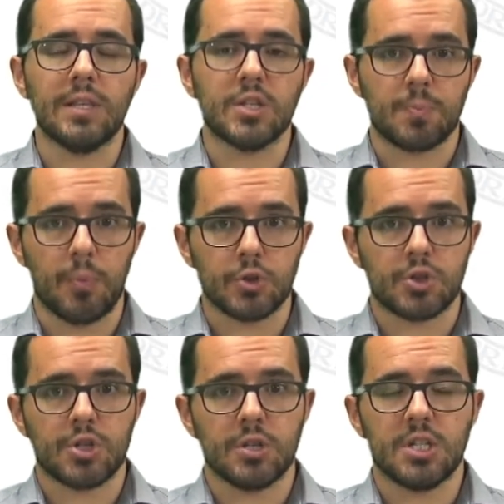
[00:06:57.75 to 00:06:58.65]

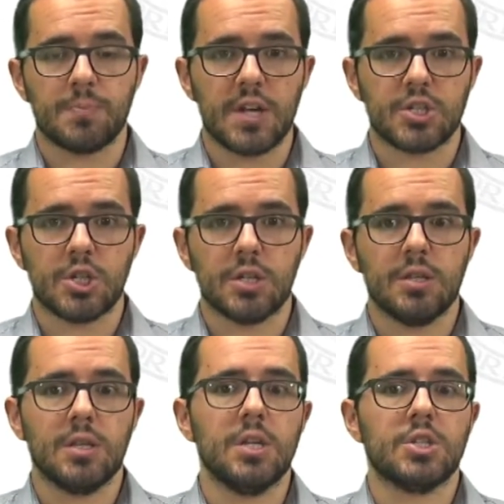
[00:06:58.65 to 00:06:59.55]
dispatch
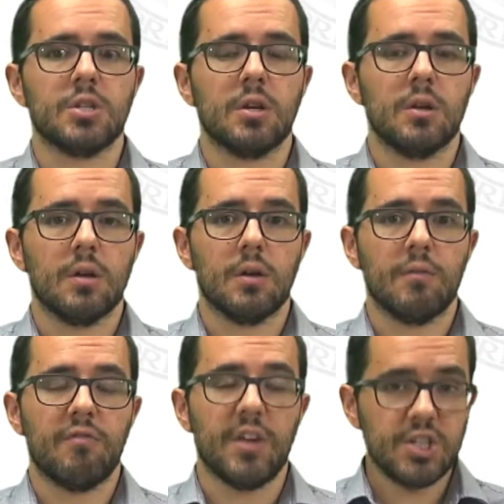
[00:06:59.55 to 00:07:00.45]
this
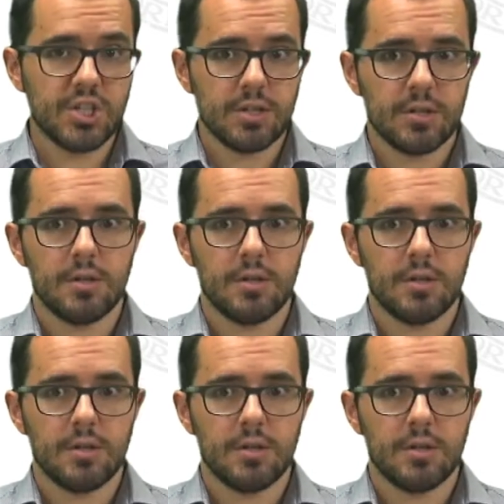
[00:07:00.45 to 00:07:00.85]
fetch.